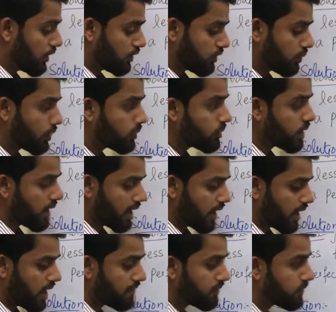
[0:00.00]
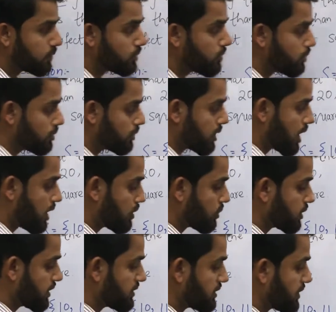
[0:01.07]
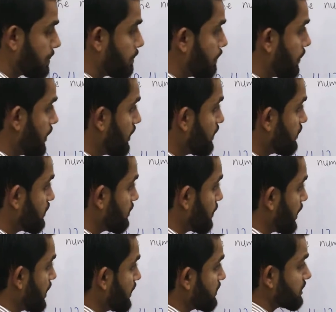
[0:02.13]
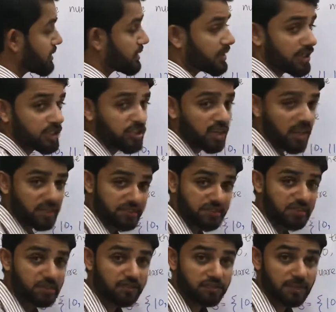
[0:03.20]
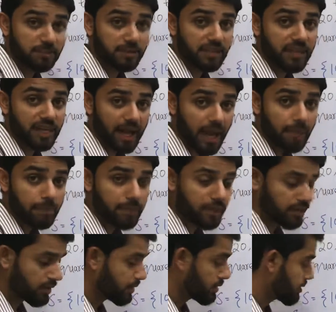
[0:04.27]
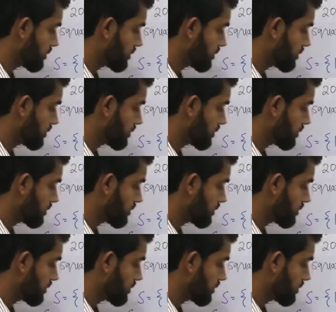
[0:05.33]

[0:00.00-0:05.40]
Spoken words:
So what we have to do now, the sample space, the chances of something happening,